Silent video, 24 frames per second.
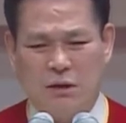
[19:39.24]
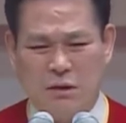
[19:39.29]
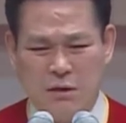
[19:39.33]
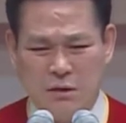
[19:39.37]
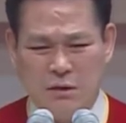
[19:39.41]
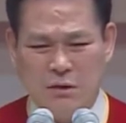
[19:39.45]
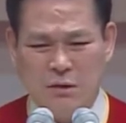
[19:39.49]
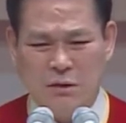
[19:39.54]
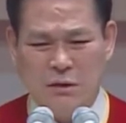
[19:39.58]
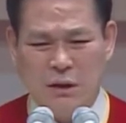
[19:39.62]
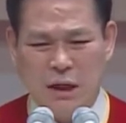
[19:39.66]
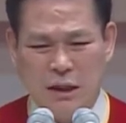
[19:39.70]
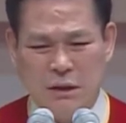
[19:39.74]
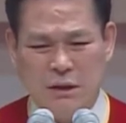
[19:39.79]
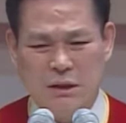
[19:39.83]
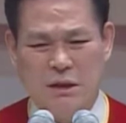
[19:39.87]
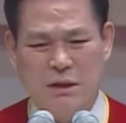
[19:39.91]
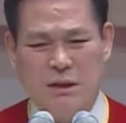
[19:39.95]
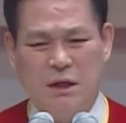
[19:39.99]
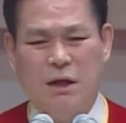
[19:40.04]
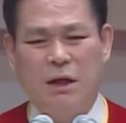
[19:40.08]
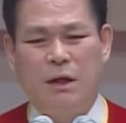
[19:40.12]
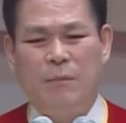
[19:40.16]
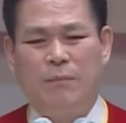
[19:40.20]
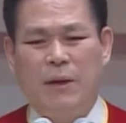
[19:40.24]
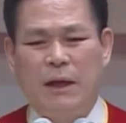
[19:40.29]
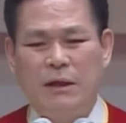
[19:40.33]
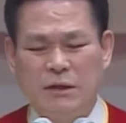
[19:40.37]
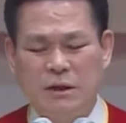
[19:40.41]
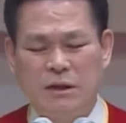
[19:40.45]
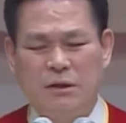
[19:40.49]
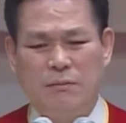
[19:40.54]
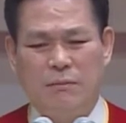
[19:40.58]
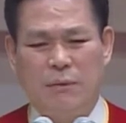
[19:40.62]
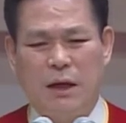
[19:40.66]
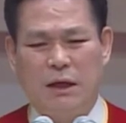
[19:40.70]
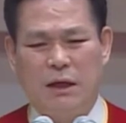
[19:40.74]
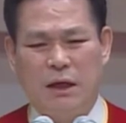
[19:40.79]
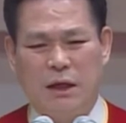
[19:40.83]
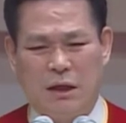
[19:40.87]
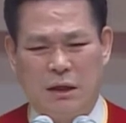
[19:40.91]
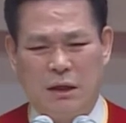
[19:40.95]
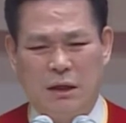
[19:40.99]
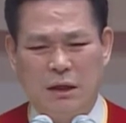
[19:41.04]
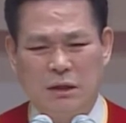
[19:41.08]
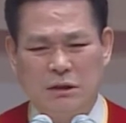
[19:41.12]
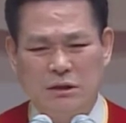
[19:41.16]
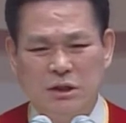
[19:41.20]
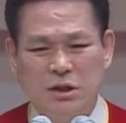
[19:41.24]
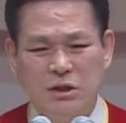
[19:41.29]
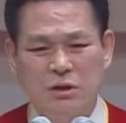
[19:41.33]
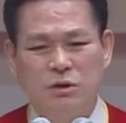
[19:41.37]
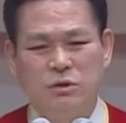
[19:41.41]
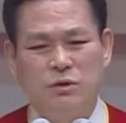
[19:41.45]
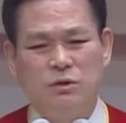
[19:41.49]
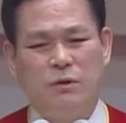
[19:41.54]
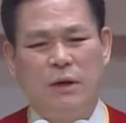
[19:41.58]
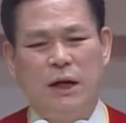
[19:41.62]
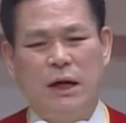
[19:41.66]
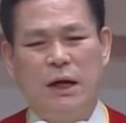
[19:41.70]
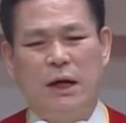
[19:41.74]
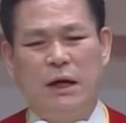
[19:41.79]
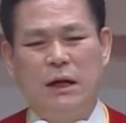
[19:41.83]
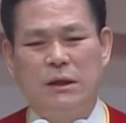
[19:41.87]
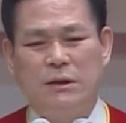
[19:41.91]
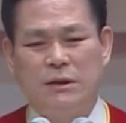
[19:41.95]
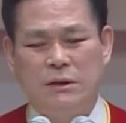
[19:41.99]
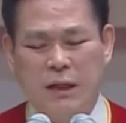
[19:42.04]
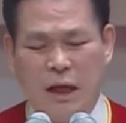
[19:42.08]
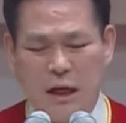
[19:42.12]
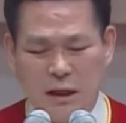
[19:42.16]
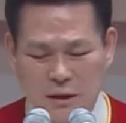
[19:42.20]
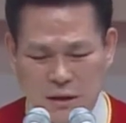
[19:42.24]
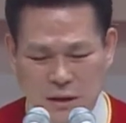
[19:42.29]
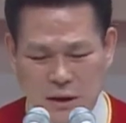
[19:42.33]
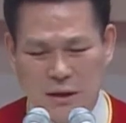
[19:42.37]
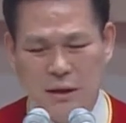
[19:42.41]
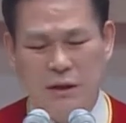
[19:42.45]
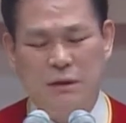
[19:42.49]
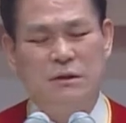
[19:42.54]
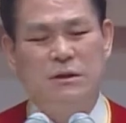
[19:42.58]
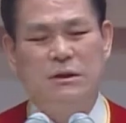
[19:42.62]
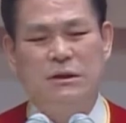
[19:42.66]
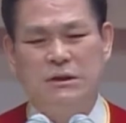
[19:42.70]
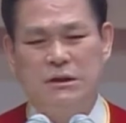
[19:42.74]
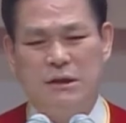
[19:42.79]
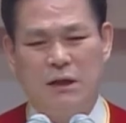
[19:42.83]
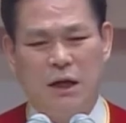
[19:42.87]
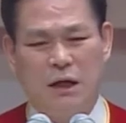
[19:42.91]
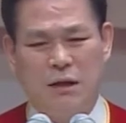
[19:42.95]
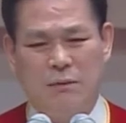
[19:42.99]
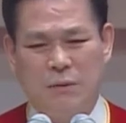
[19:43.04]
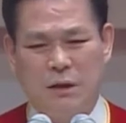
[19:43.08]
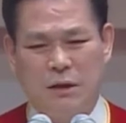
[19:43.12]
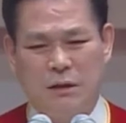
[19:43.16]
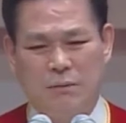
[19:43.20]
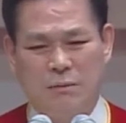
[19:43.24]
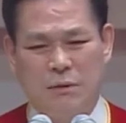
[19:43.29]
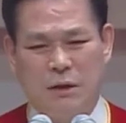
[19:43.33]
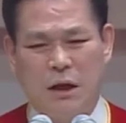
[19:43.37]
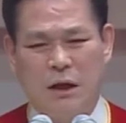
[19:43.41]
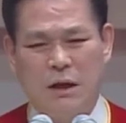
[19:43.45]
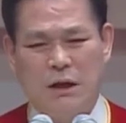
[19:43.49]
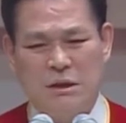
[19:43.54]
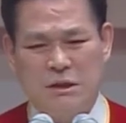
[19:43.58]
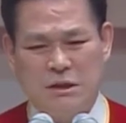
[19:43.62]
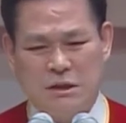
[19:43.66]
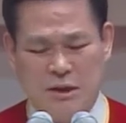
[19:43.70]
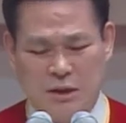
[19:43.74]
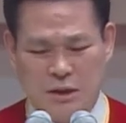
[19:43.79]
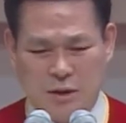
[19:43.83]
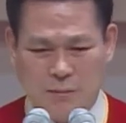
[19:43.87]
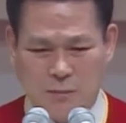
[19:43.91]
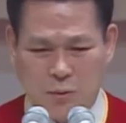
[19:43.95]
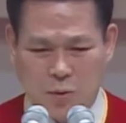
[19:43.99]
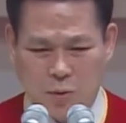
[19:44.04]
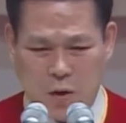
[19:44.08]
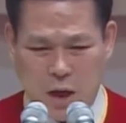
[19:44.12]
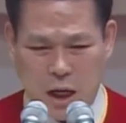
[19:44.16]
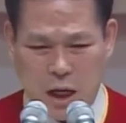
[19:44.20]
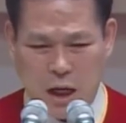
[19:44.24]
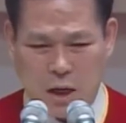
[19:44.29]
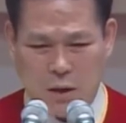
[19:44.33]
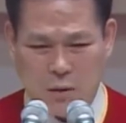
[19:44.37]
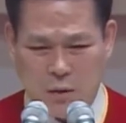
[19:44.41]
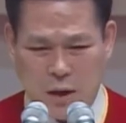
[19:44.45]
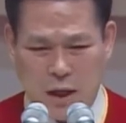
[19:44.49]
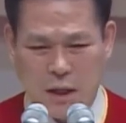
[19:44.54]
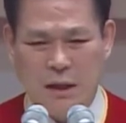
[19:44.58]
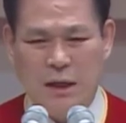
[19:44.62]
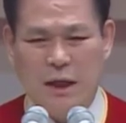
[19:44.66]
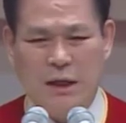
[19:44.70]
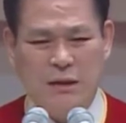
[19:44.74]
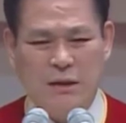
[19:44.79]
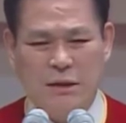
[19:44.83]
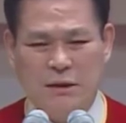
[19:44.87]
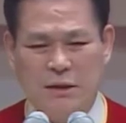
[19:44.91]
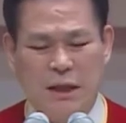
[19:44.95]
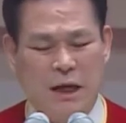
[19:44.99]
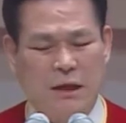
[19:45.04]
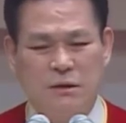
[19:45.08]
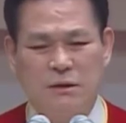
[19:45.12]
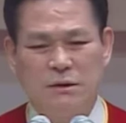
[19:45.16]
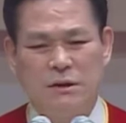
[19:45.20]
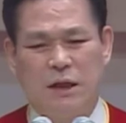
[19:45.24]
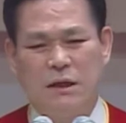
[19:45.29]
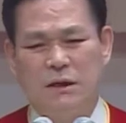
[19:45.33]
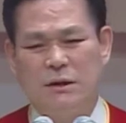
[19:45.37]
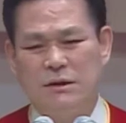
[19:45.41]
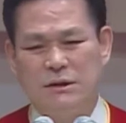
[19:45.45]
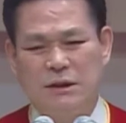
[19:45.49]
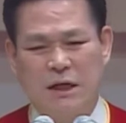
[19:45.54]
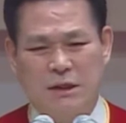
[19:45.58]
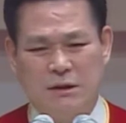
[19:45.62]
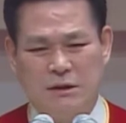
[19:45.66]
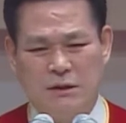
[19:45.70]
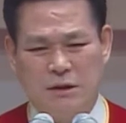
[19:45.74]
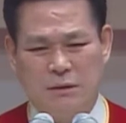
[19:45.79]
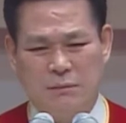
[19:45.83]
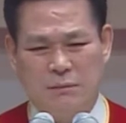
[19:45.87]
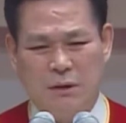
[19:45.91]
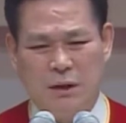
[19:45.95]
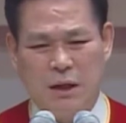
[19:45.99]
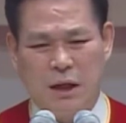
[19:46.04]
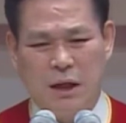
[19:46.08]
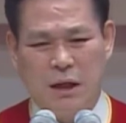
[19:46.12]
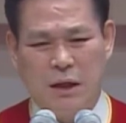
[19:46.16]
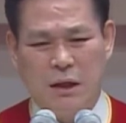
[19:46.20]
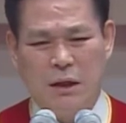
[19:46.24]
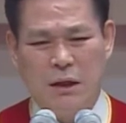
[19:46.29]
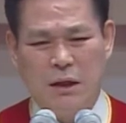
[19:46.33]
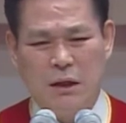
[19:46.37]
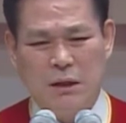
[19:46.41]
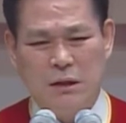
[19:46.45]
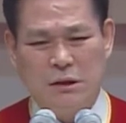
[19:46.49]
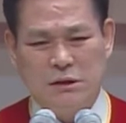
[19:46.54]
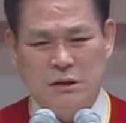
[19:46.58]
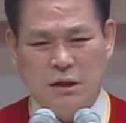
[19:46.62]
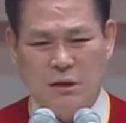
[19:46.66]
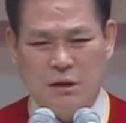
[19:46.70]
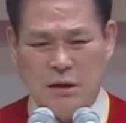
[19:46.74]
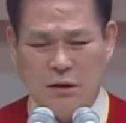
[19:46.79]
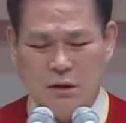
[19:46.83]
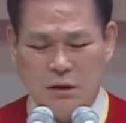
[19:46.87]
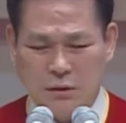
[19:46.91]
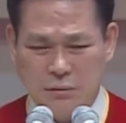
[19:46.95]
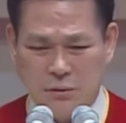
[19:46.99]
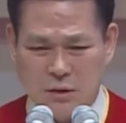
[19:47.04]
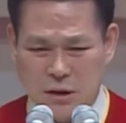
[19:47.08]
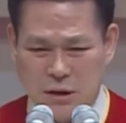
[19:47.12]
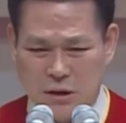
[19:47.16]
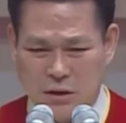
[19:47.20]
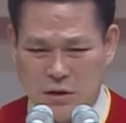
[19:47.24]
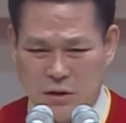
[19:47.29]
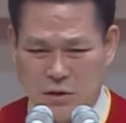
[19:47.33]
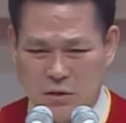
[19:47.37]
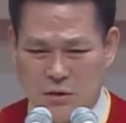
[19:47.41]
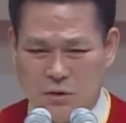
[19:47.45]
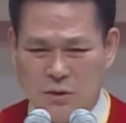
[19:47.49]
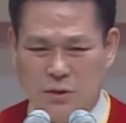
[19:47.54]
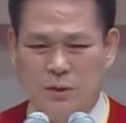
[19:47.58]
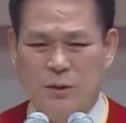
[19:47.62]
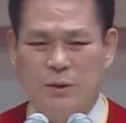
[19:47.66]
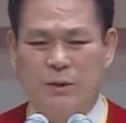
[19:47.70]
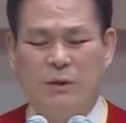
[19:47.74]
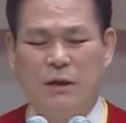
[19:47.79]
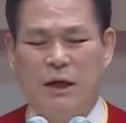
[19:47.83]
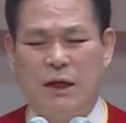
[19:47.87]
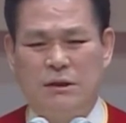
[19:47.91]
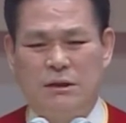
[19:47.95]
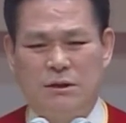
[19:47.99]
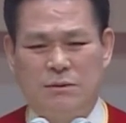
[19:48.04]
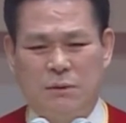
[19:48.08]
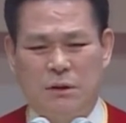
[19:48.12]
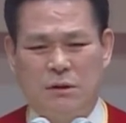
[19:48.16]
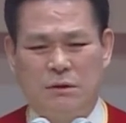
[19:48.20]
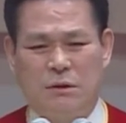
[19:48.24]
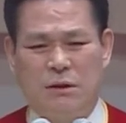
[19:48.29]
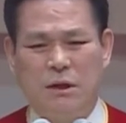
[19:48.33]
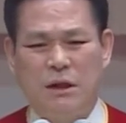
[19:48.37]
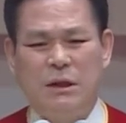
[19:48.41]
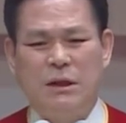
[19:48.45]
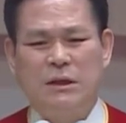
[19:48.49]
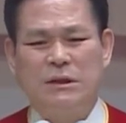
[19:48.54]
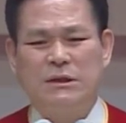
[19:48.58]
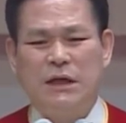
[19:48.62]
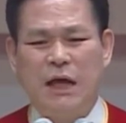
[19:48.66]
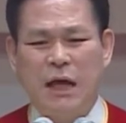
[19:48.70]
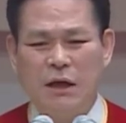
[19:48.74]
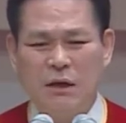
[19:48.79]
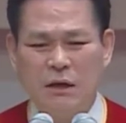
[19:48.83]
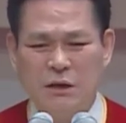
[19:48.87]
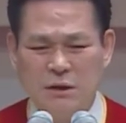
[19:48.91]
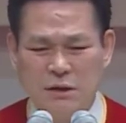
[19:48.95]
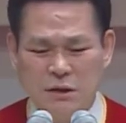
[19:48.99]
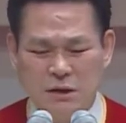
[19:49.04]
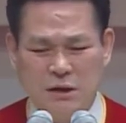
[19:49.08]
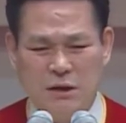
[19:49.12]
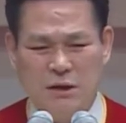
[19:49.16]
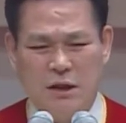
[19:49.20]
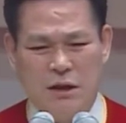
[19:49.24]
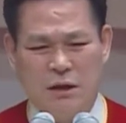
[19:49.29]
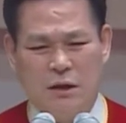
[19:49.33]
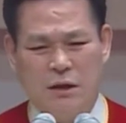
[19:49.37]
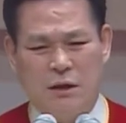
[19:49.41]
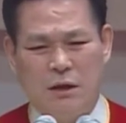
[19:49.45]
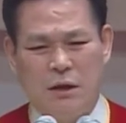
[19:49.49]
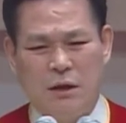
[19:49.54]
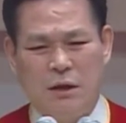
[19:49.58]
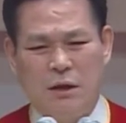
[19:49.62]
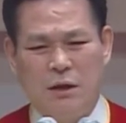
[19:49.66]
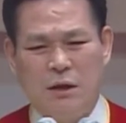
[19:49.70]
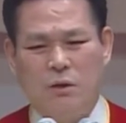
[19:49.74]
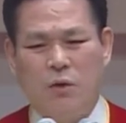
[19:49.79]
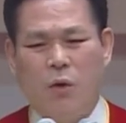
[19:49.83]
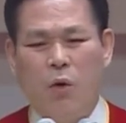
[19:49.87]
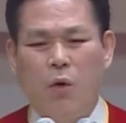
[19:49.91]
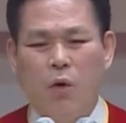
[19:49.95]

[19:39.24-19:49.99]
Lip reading: So if you go into spirit, you will naturally speak gentle words. You will see and hear only good things, and you won't see or hear any bad things.